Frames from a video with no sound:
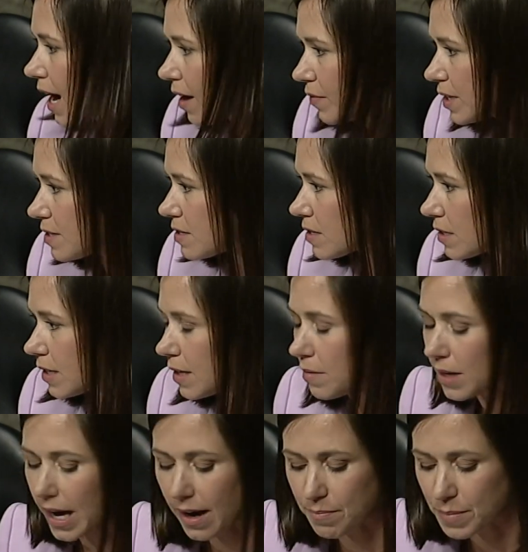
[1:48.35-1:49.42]

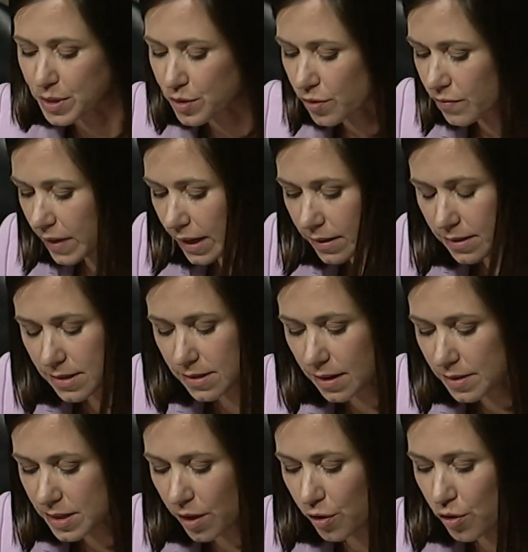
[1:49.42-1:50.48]
Obviously, Mr. Vance,
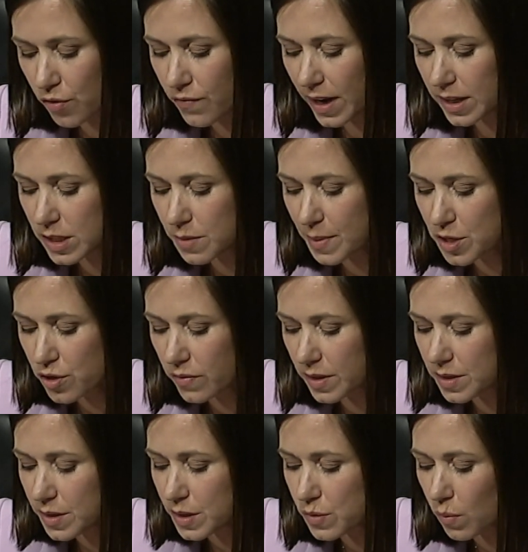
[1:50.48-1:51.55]
Senator Vance mentioned
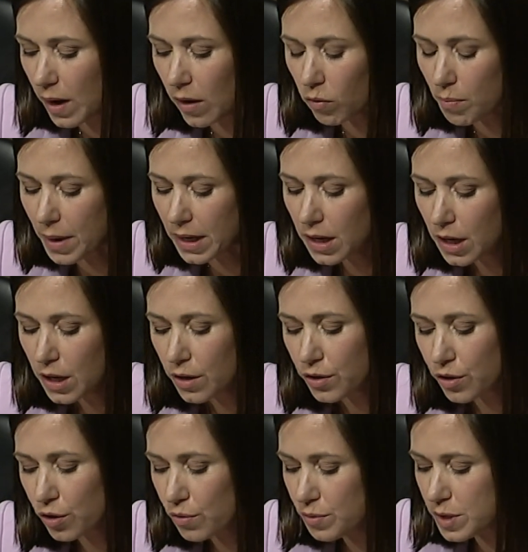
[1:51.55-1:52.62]
this as well, but
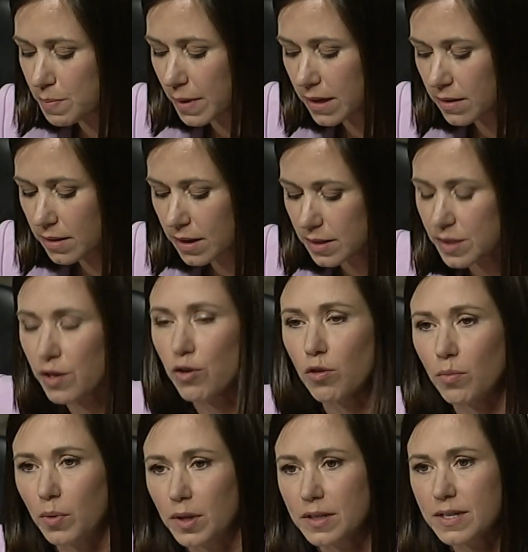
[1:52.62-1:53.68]
you spent
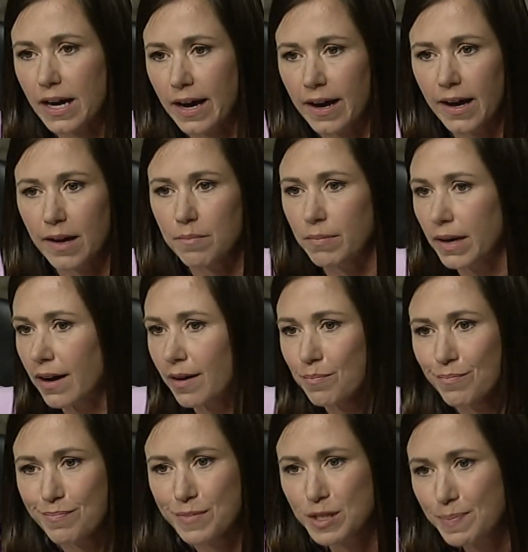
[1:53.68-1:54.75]
considerable
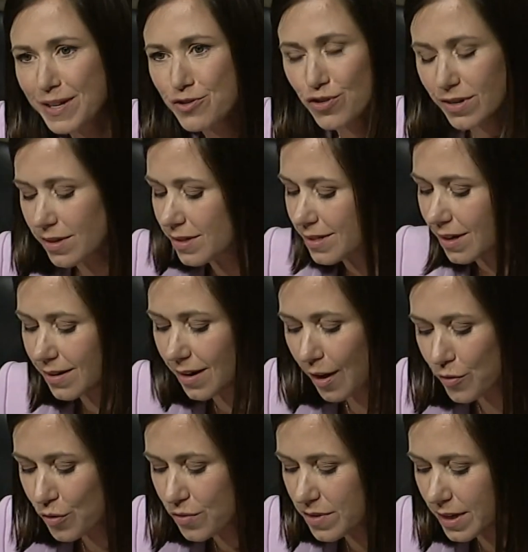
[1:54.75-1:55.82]
time, speeches and
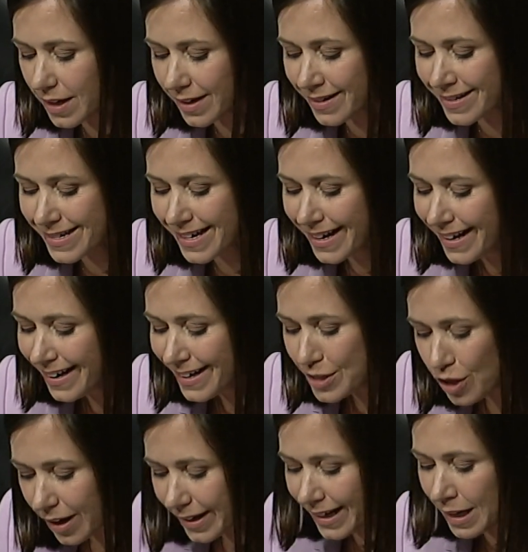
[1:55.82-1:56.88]
other things,
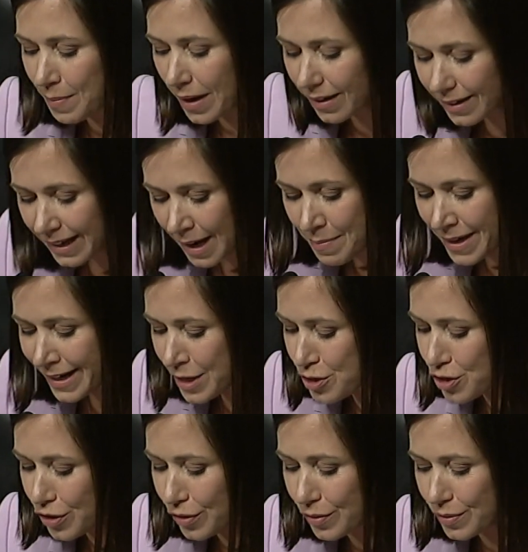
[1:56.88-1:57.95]
talking about climate
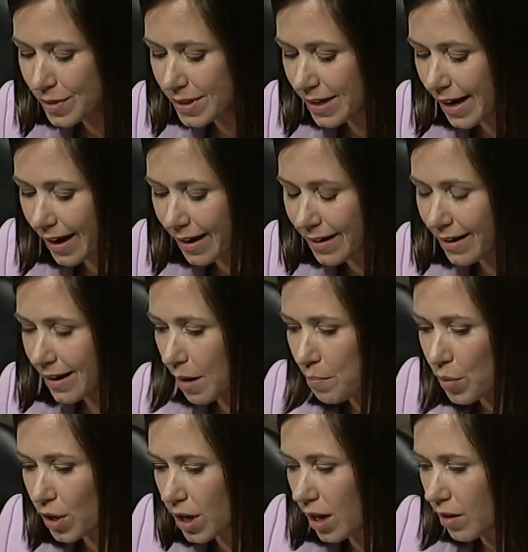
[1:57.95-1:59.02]
issues and a
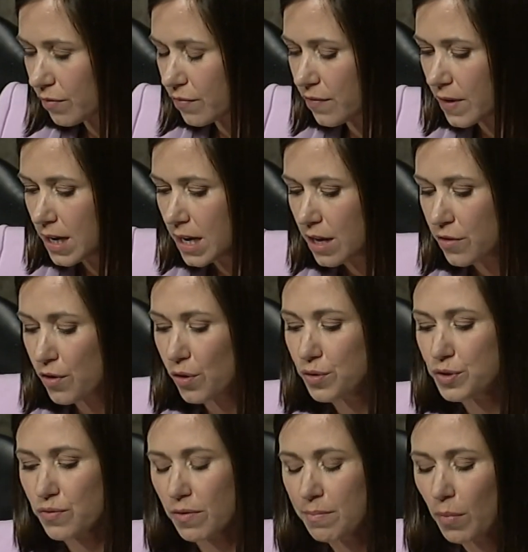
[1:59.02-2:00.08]
number of
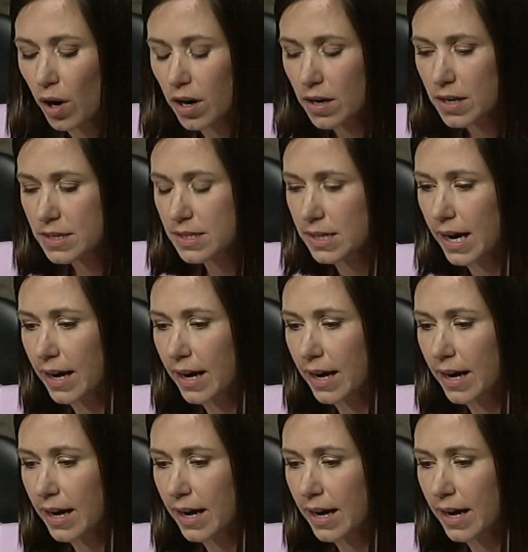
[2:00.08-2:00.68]
those remarks.